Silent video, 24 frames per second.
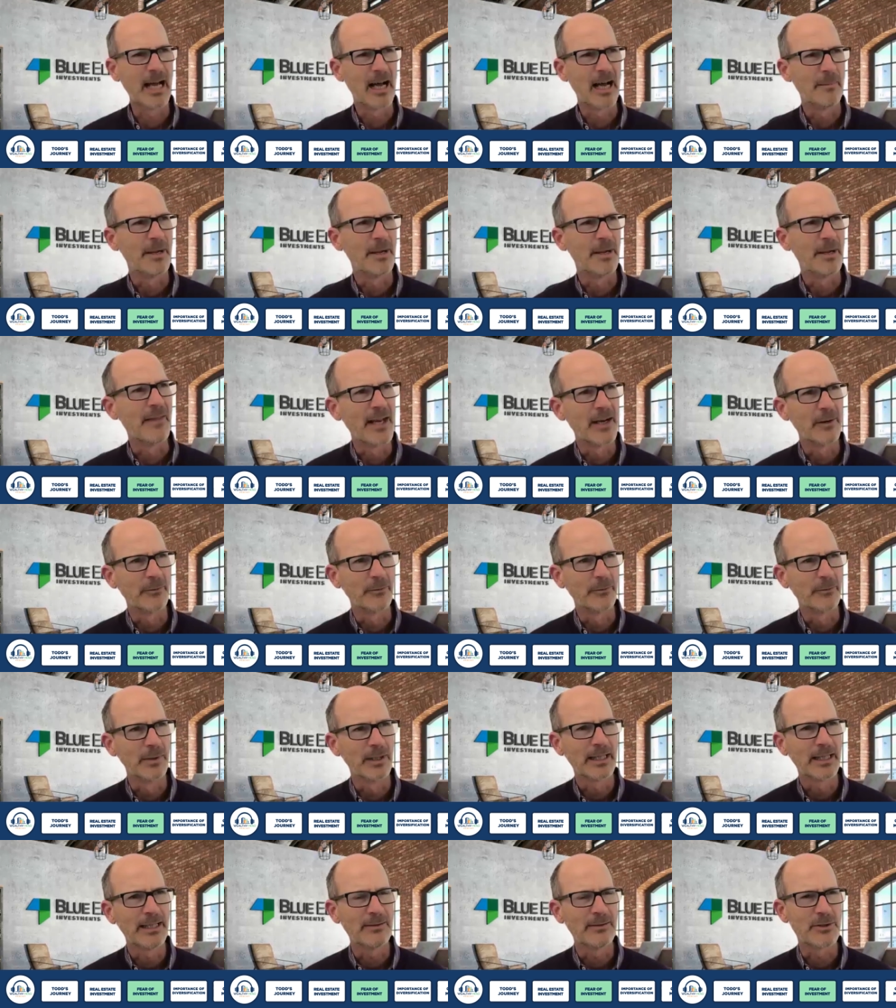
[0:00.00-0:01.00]
Um, and then it
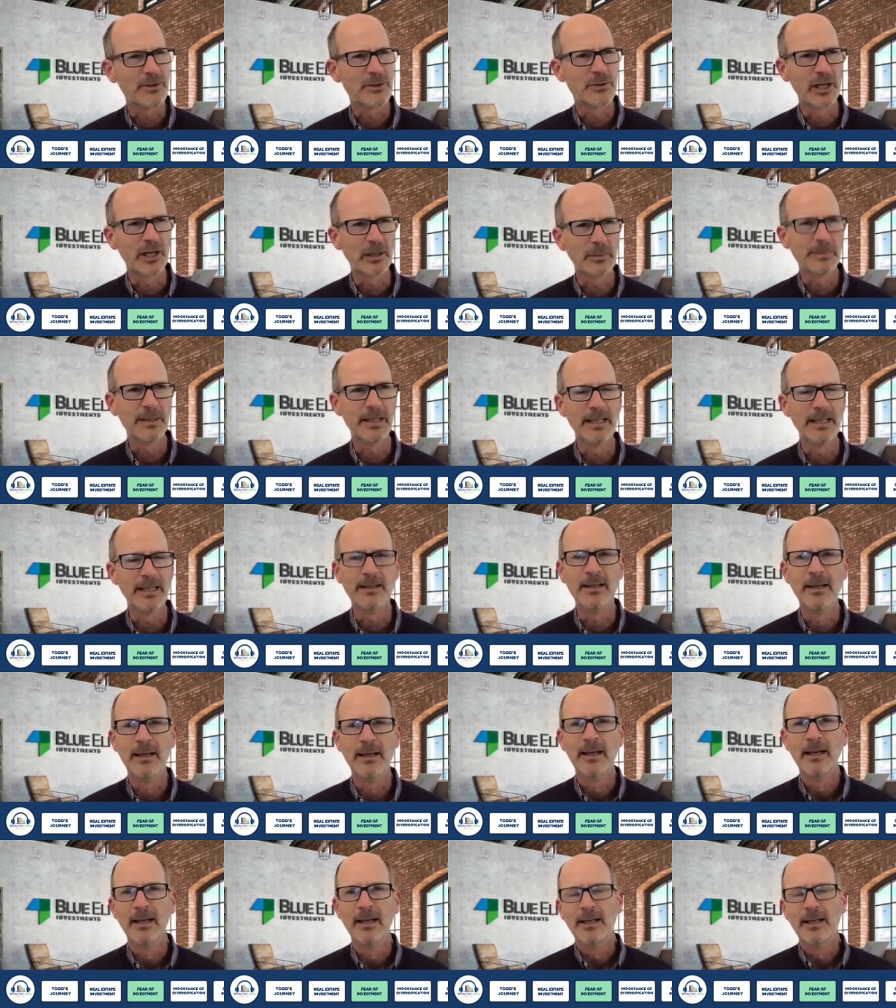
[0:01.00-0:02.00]
really struck
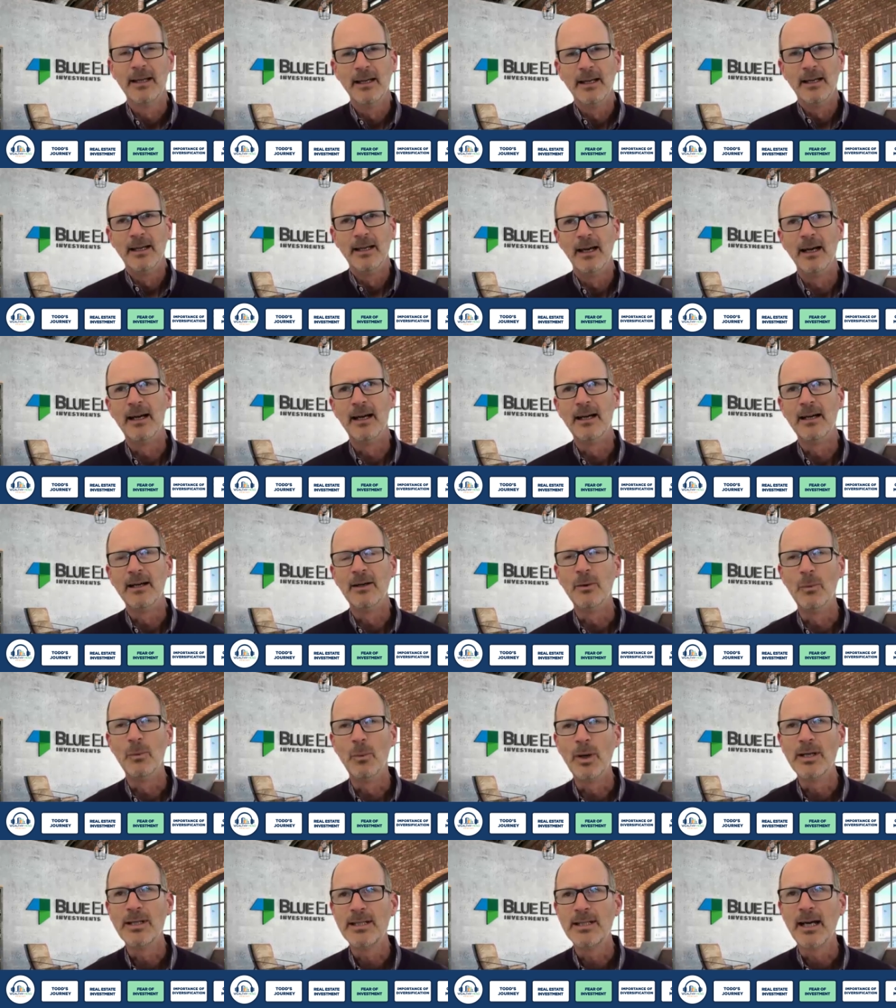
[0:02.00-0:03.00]
me
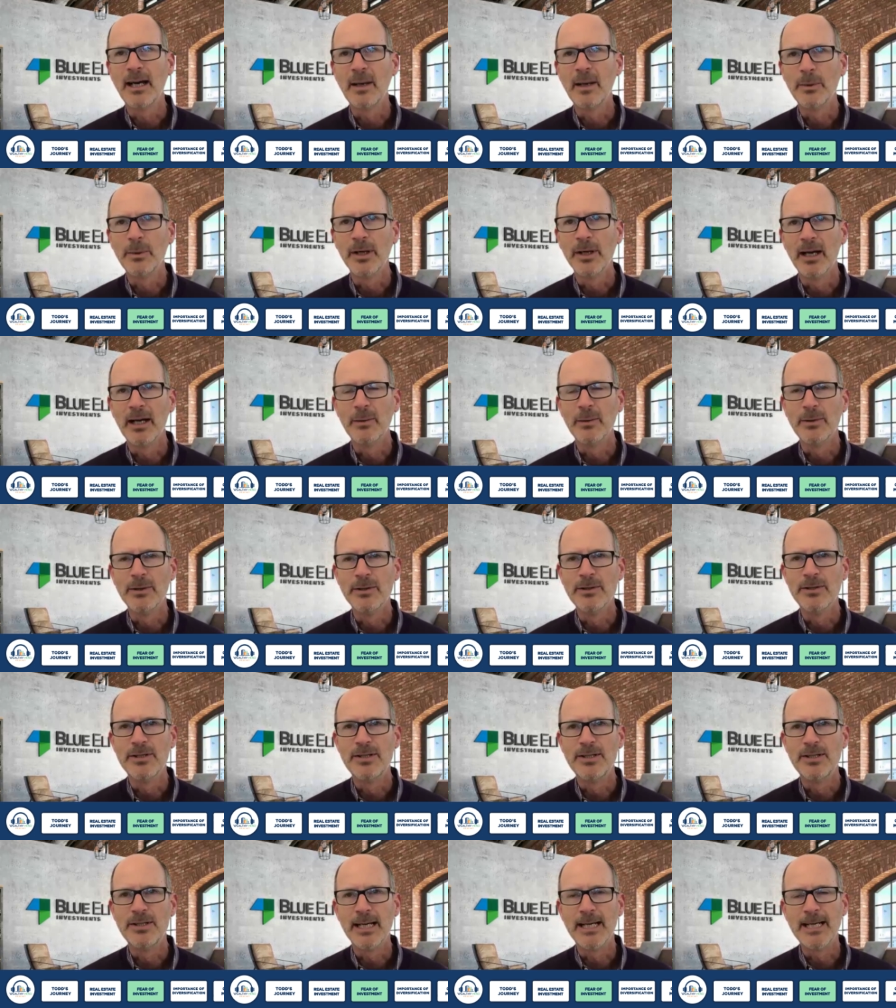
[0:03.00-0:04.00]
uh, one time when I
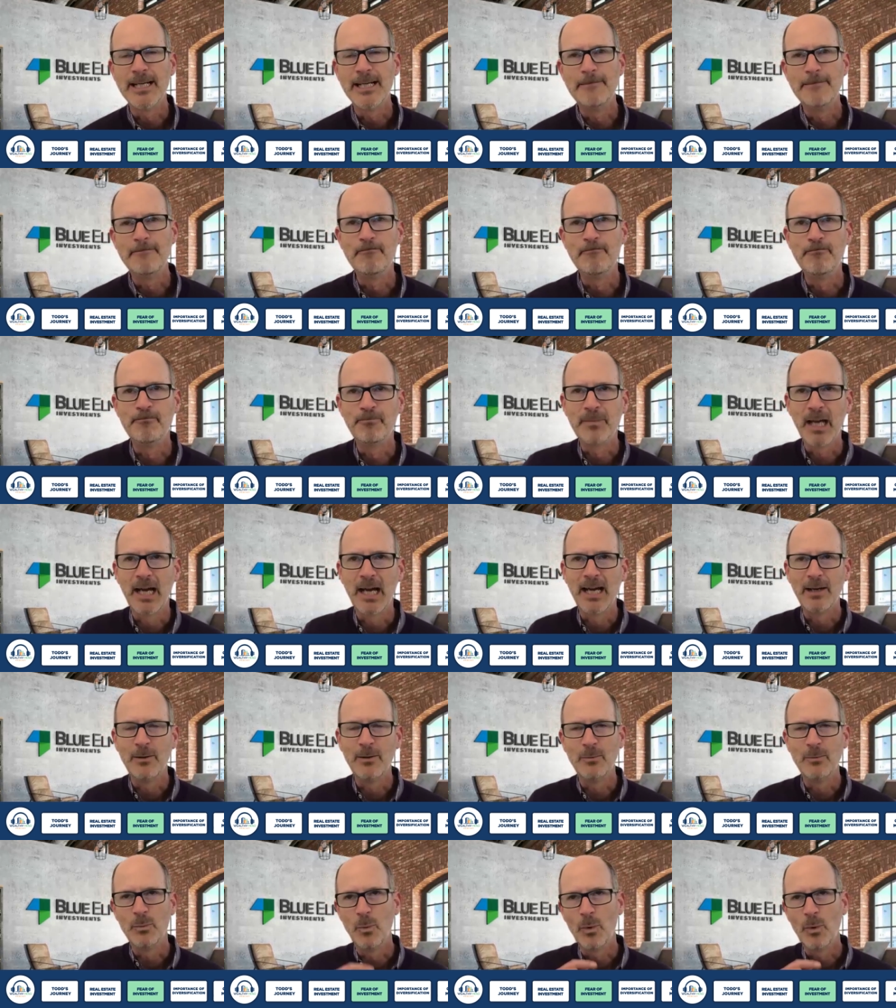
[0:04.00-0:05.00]
was, um, I
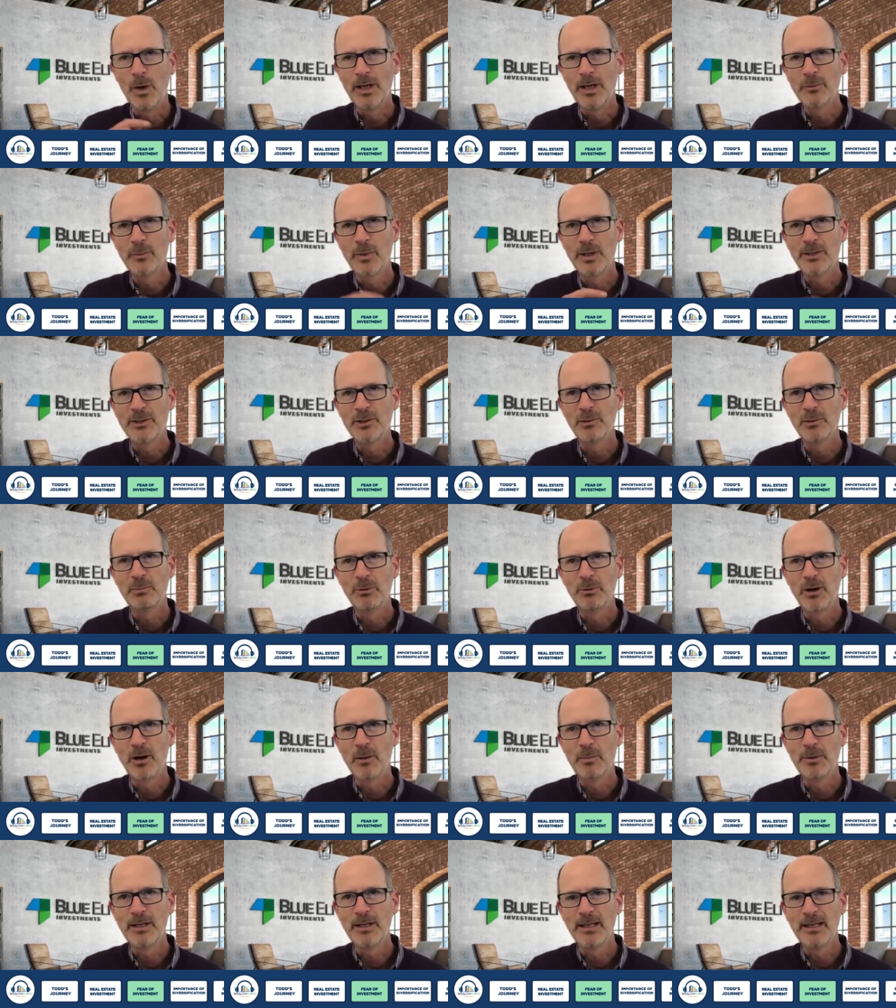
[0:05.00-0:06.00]
had one rental
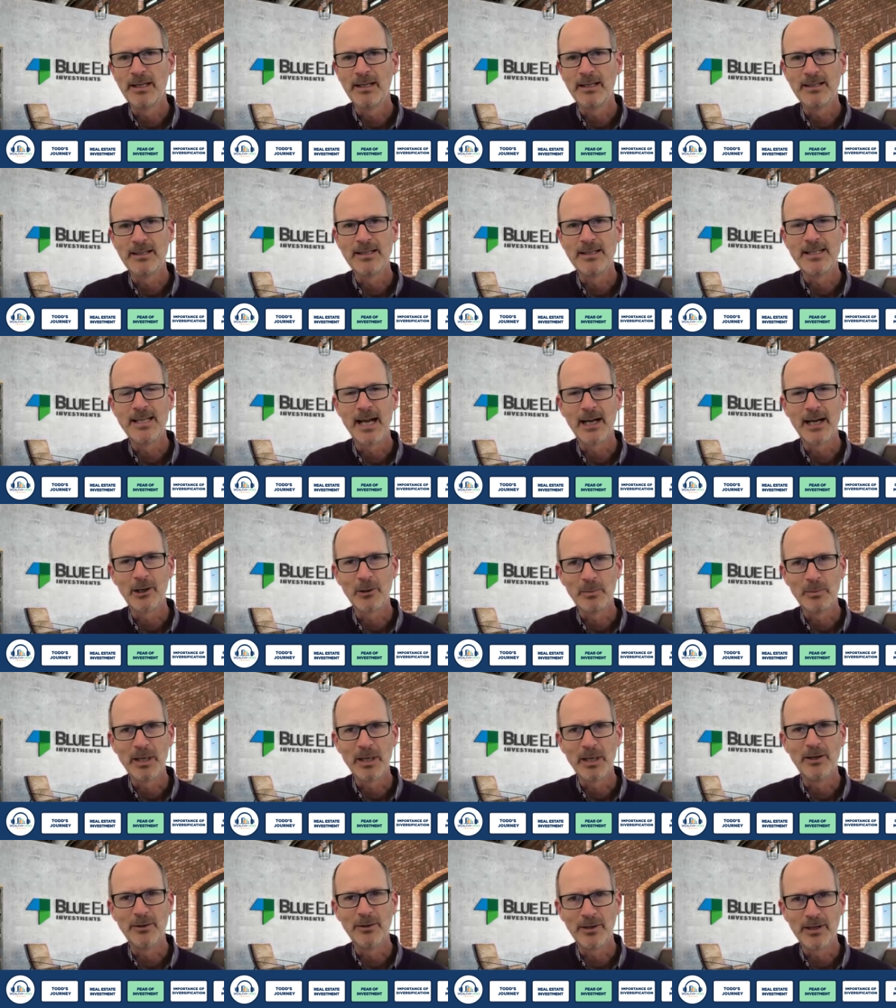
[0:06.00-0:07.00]
property in
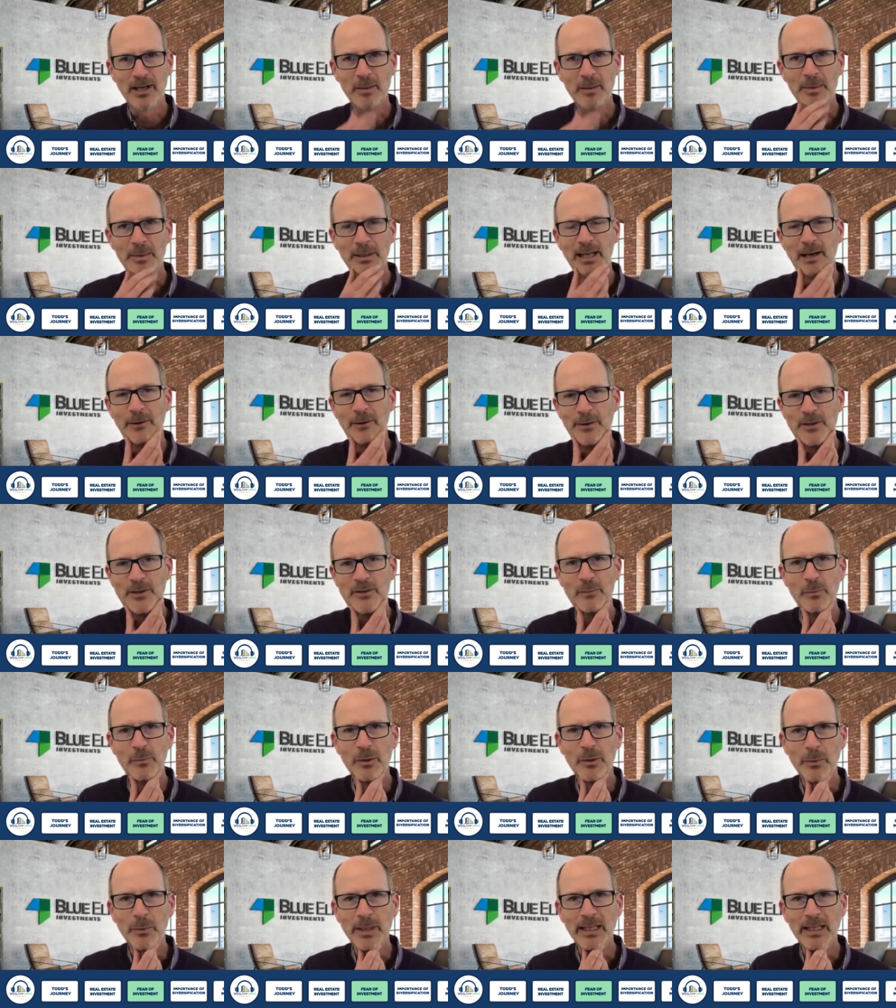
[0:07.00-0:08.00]
Sacramento, a couple hours
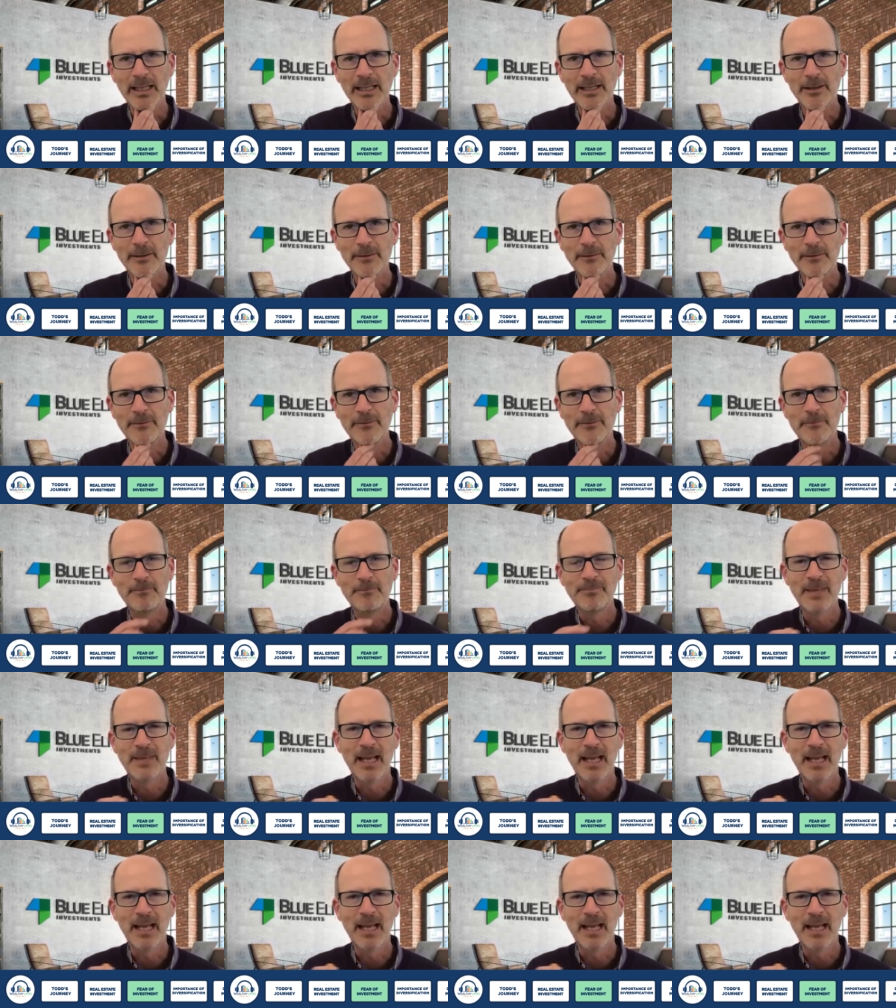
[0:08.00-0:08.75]
from where we live.